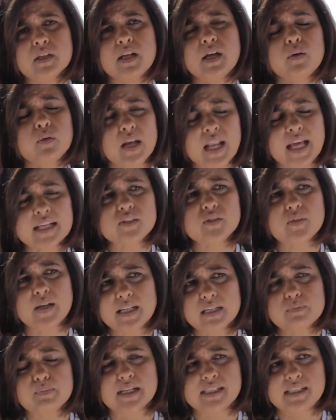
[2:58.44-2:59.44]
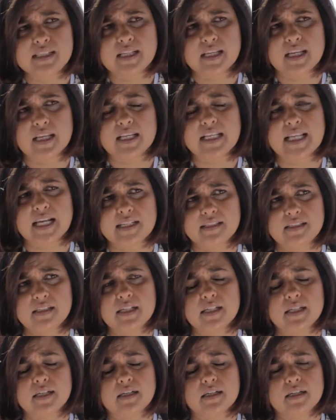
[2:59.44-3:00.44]
I would like to end by saying that
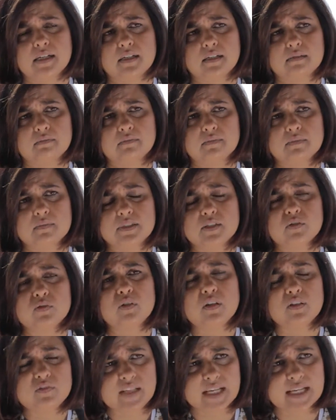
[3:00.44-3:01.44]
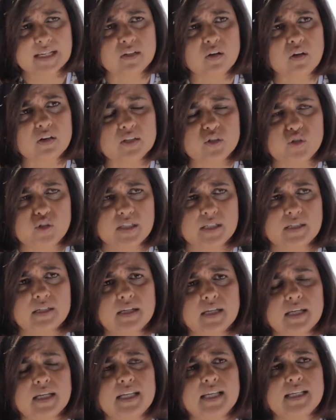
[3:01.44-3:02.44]
the role of technology
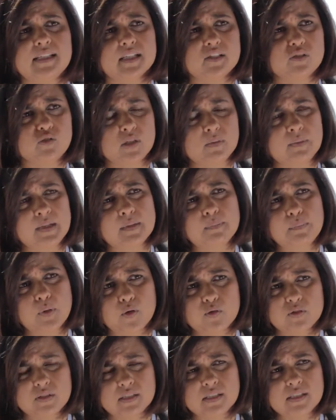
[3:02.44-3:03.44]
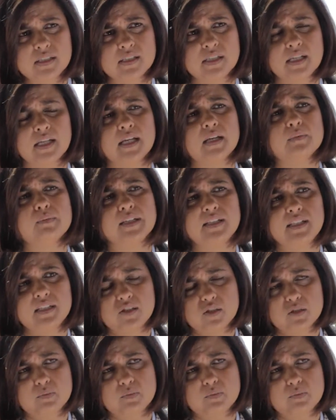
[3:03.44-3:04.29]
is extremely important, but needs